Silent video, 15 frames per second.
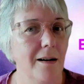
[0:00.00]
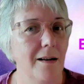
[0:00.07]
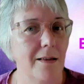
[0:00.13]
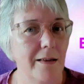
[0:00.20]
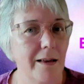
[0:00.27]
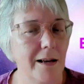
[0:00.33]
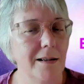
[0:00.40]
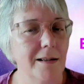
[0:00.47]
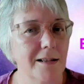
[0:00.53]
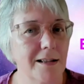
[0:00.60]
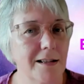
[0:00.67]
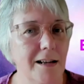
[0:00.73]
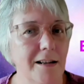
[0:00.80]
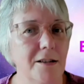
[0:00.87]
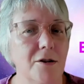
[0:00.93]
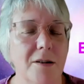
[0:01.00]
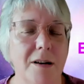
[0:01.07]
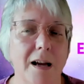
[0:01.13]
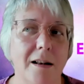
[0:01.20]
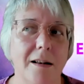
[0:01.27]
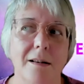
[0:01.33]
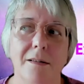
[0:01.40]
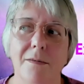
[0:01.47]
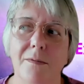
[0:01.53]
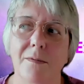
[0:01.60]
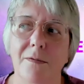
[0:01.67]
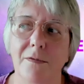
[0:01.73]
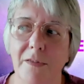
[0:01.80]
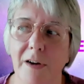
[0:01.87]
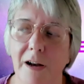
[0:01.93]
Things tend to get
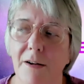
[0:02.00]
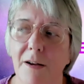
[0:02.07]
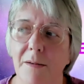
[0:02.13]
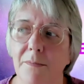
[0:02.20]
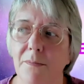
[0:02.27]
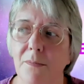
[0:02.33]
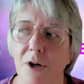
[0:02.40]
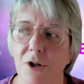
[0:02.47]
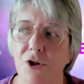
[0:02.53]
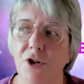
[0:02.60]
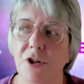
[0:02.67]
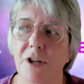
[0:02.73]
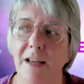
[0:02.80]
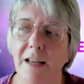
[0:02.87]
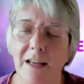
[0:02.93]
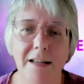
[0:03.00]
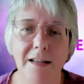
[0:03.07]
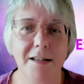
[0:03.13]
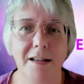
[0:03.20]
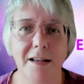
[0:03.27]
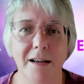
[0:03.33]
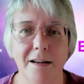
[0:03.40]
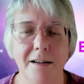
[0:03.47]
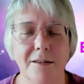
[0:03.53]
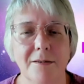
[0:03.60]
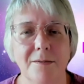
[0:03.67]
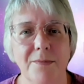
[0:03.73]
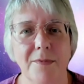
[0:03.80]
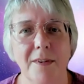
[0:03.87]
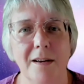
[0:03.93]
very much easier
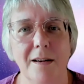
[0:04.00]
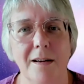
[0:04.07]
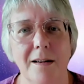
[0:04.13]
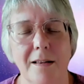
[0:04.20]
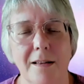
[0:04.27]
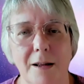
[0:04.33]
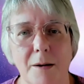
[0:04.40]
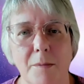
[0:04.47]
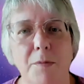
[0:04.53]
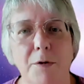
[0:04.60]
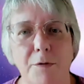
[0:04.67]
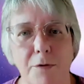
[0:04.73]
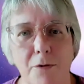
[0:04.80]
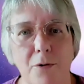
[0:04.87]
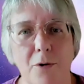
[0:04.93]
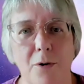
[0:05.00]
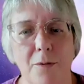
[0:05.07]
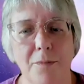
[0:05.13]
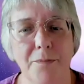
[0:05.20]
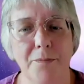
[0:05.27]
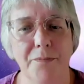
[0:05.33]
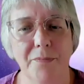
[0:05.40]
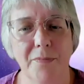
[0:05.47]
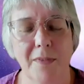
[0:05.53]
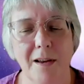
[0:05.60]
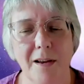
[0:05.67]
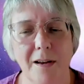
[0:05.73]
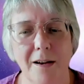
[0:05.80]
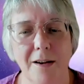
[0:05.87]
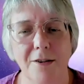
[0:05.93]
than before.
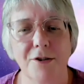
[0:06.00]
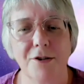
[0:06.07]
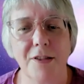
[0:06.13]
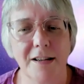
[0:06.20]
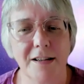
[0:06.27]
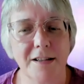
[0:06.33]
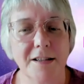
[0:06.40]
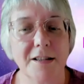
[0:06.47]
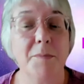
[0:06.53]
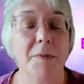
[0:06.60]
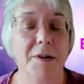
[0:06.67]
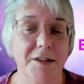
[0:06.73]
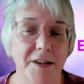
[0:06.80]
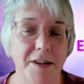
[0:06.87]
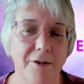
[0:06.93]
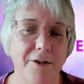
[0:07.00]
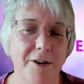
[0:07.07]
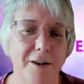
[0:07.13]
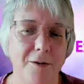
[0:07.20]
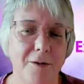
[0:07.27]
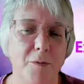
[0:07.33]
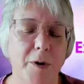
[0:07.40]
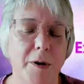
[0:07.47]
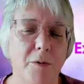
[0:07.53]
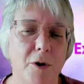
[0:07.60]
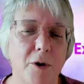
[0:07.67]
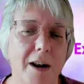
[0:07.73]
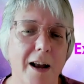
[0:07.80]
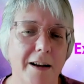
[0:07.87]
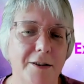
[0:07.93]
So this is the material we would
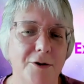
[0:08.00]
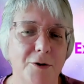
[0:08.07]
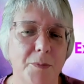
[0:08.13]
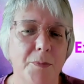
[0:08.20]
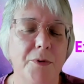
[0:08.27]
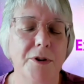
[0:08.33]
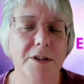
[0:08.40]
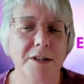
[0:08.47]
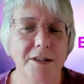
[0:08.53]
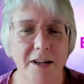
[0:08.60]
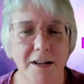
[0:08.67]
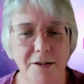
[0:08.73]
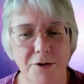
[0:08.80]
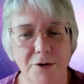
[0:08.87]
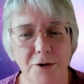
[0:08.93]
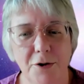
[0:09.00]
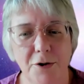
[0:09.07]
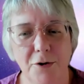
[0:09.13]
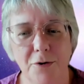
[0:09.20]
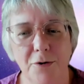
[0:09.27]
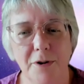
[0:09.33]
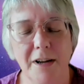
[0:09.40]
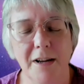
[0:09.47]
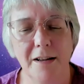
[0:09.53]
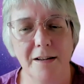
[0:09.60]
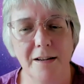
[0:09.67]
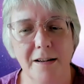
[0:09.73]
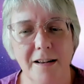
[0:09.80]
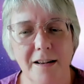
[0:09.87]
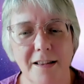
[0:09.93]
like to present to you
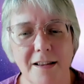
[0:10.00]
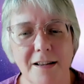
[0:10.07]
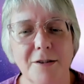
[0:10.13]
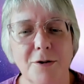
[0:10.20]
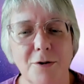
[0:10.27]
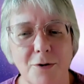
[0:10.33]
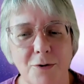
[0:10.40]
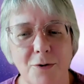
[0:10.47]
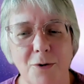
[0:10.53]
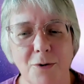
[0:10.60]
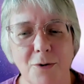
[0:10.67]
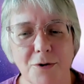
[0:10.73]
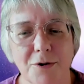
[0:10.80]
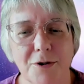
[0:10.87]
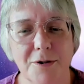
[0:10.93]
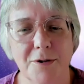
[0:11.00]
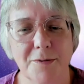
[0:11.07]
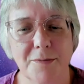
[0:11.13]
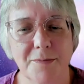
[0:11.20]
in this course.